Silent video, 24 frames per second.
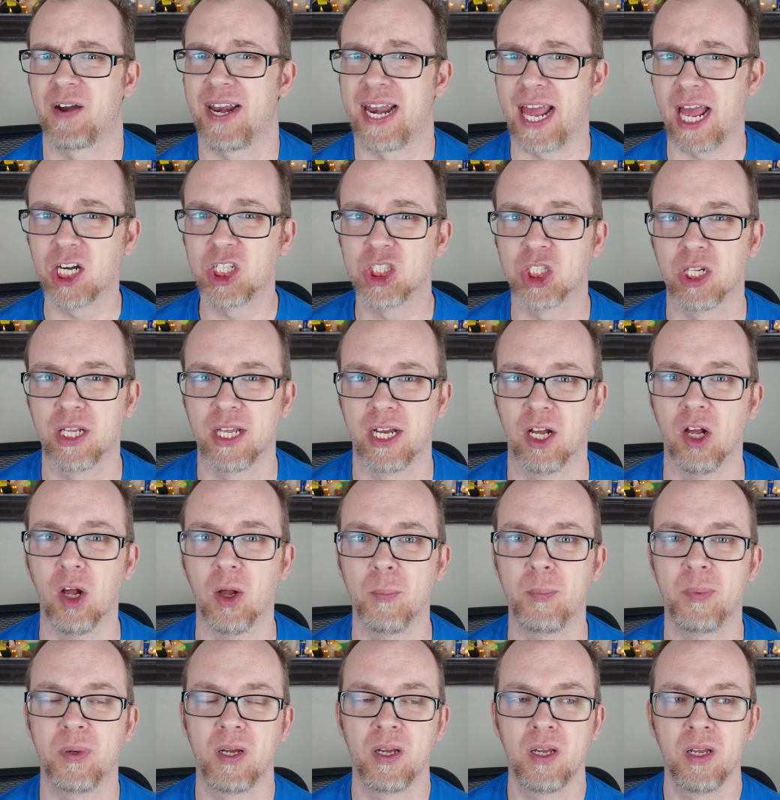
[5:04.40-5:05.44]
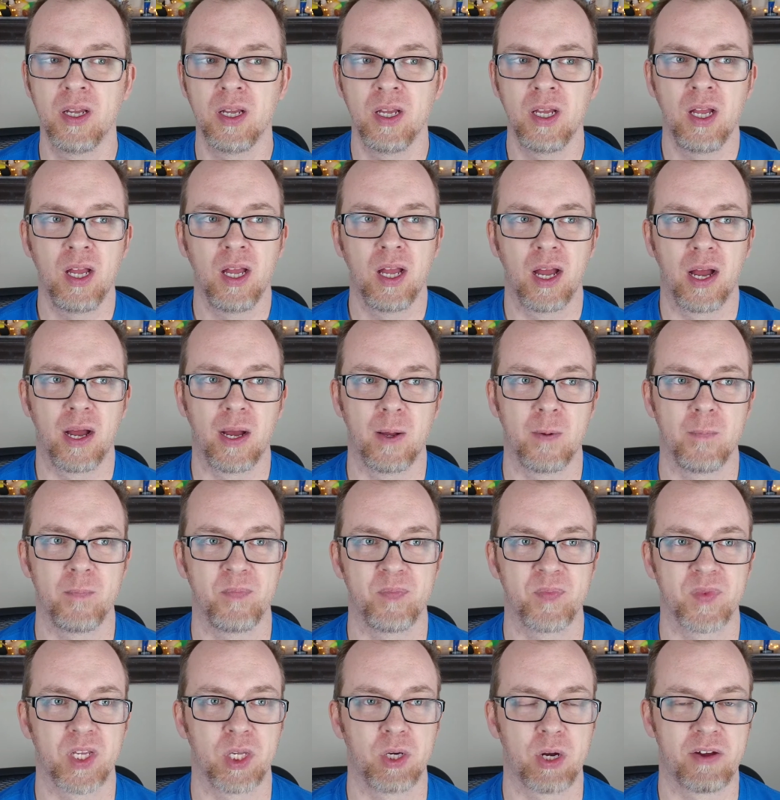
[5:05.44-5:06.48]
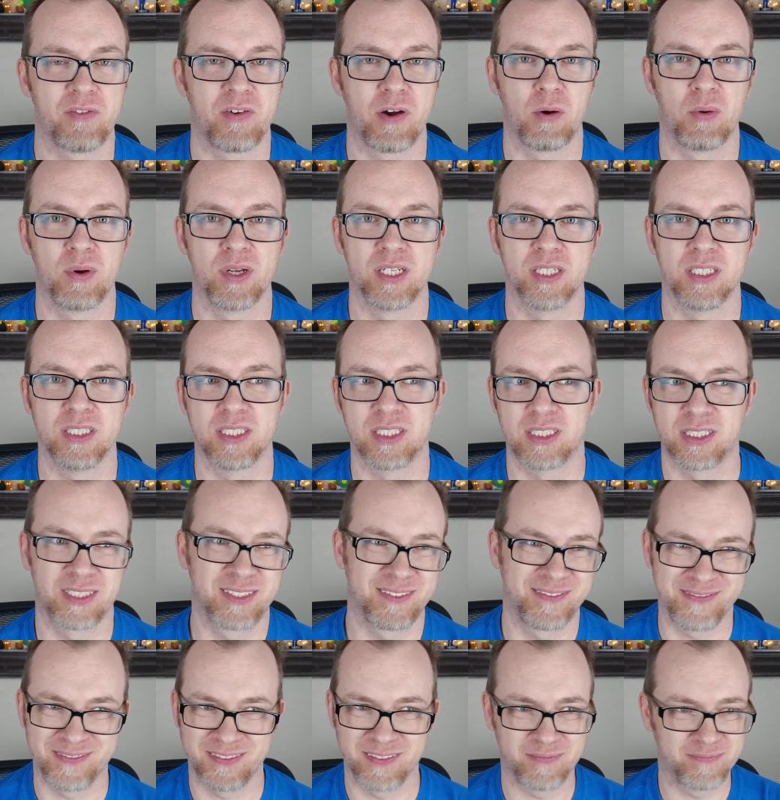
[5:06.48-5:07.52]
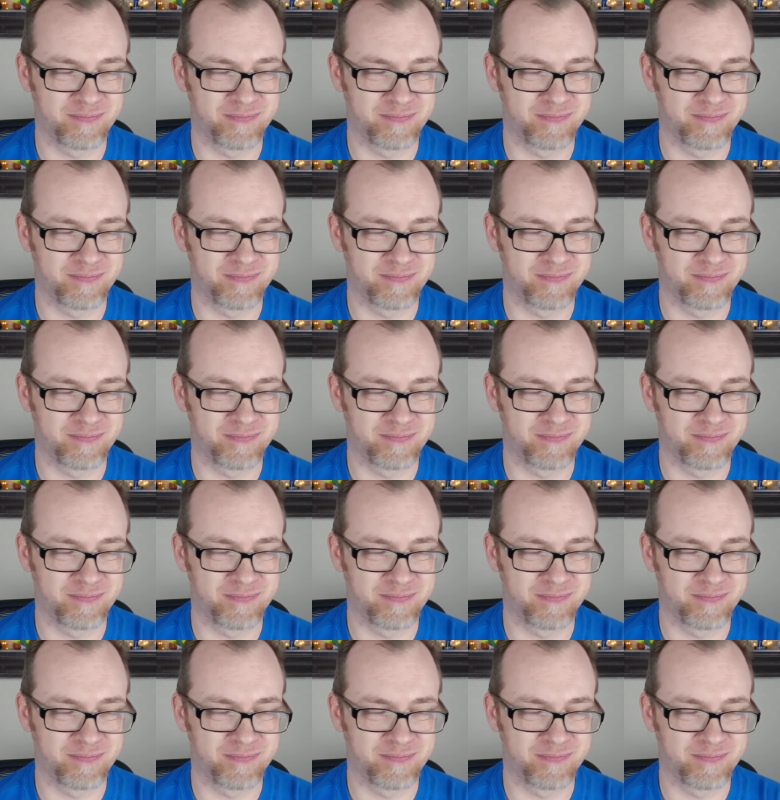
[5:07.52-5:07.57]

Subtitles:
financial help. I've always